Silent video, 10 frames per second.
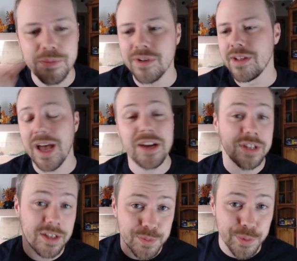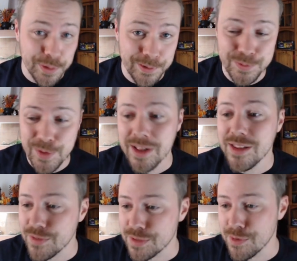But actually, he's pretty good as well. I
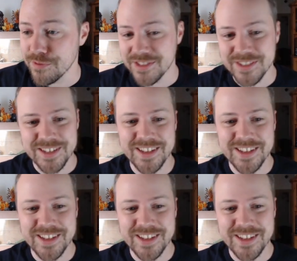love his movies.